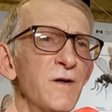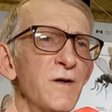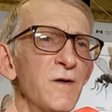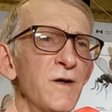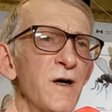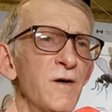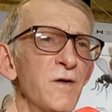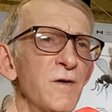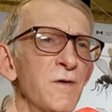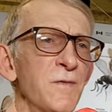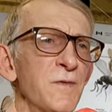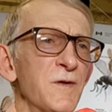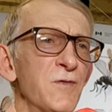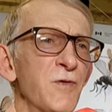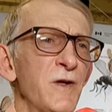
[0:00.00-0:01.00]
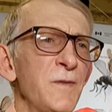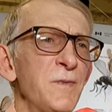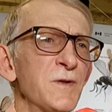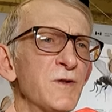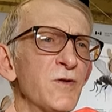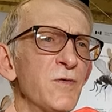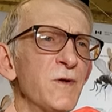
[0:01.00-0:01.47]
our trip,
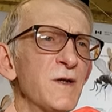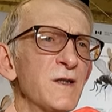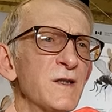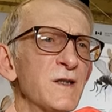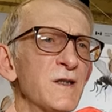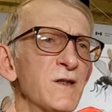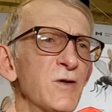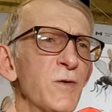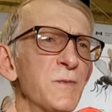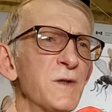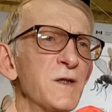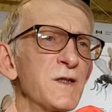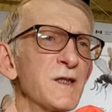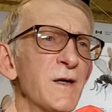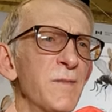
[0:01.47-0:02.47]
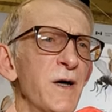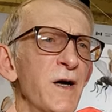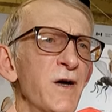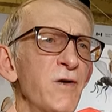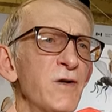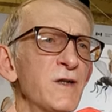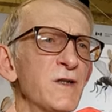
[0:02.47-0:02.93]
so we stopped in some
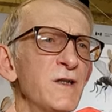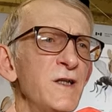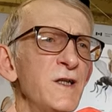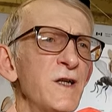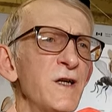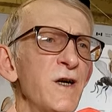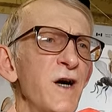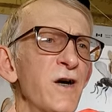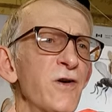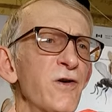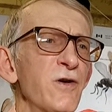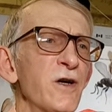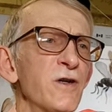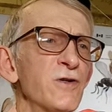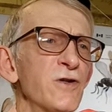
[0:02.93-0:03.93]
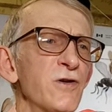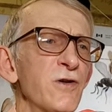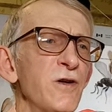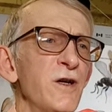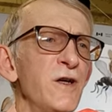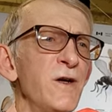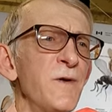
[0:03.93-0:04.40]
areas near
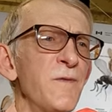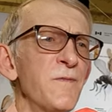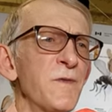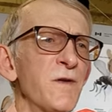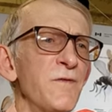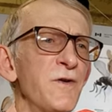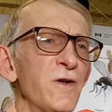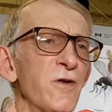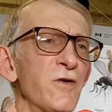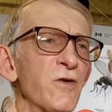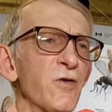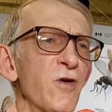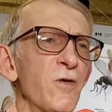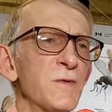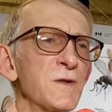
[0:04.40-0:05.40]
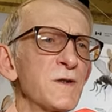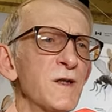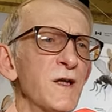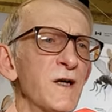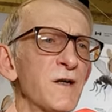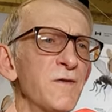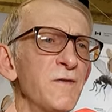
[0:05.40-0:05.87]
agricultural field crops,
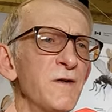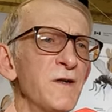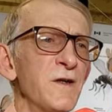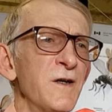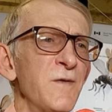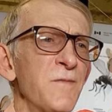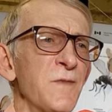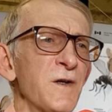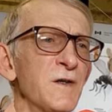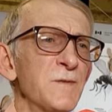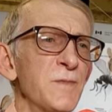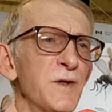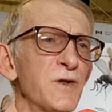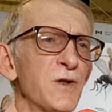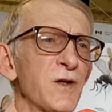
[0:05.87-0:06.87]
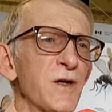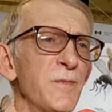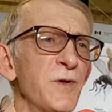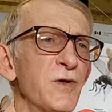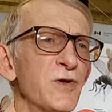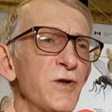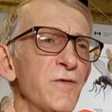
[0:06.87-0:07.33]
like the special
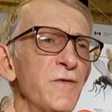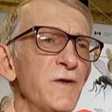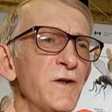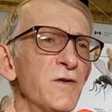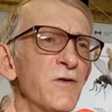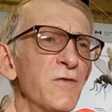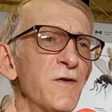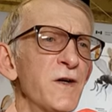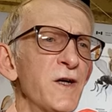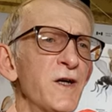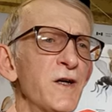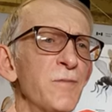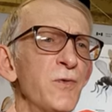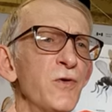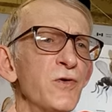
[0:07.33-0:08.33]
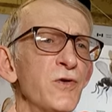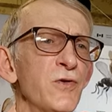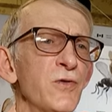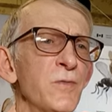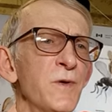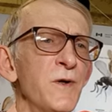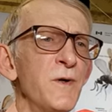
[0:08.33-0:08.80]
commercial fields of
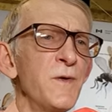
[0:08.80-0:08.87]
Henopodium.